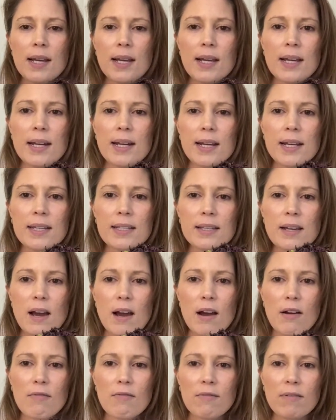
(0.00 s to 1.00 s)
It is
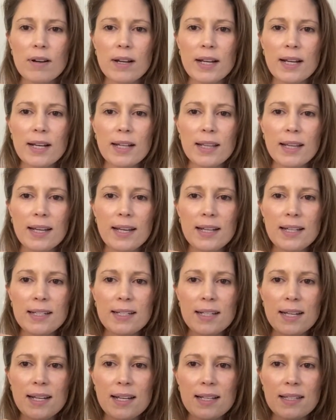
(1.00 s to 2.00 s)
a really
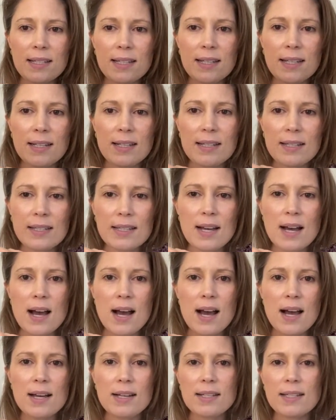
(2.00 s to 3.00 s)
decent
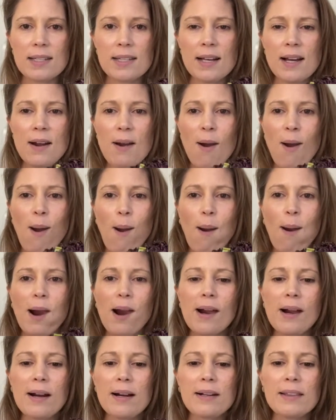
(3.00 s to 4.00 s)
size.
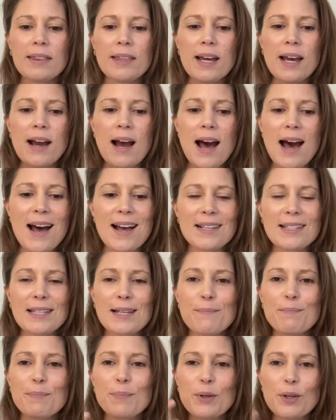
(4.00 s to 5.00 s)
There are
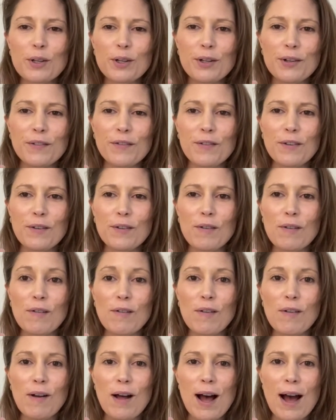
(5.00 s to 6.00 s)
some
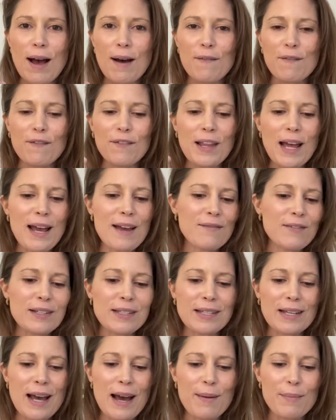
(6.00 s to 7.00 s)
beautiful
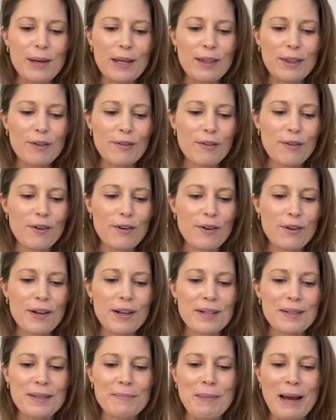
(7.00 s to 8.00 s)
flavors coming
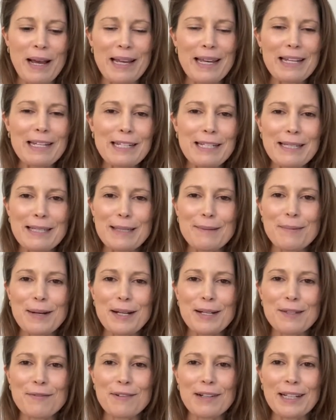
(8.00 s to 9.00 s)
through. My kitchen
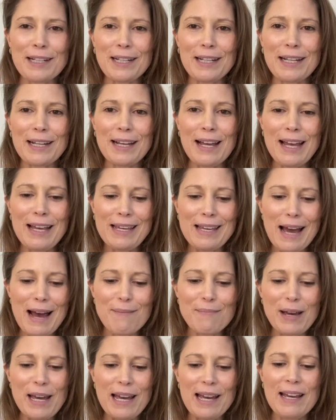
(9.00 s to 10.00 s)
smells really
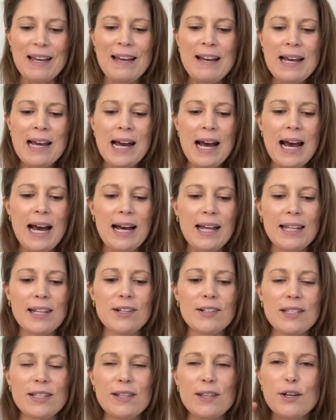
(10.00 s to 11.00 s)
yummy.
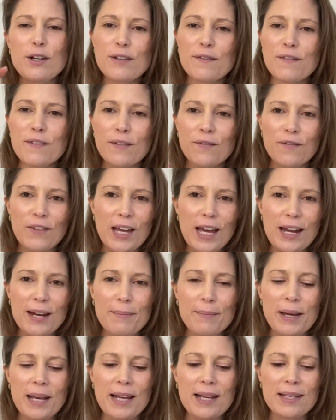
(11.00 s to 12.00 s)
Lots of those
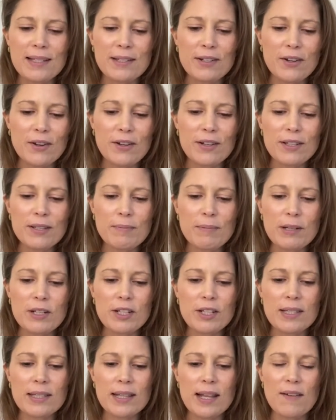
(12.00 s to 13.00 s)
Vietnamese notes, which
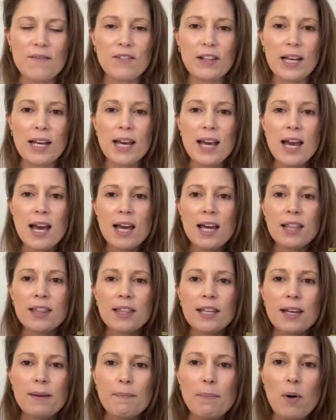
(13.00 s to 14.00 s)
is lovely.
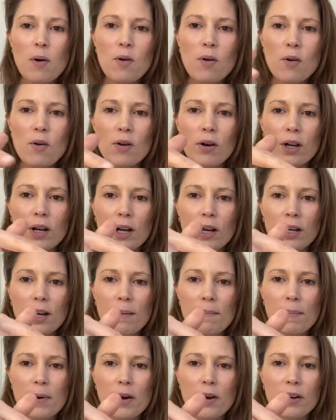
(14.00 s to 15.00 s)
The pork
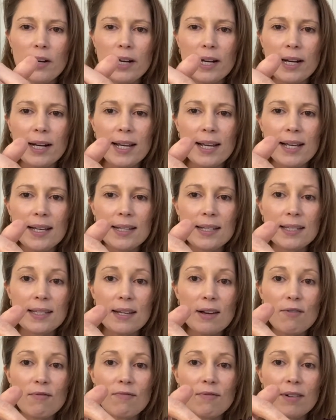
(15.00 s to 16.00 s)
component is
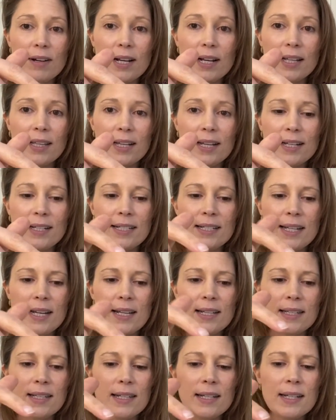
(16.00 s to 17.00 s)
really
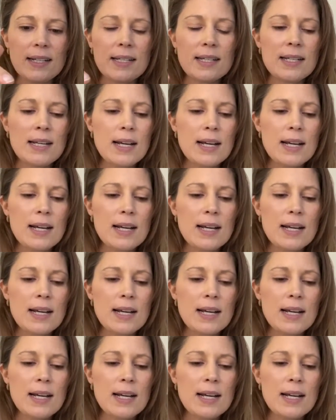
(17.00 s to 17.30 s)
decent.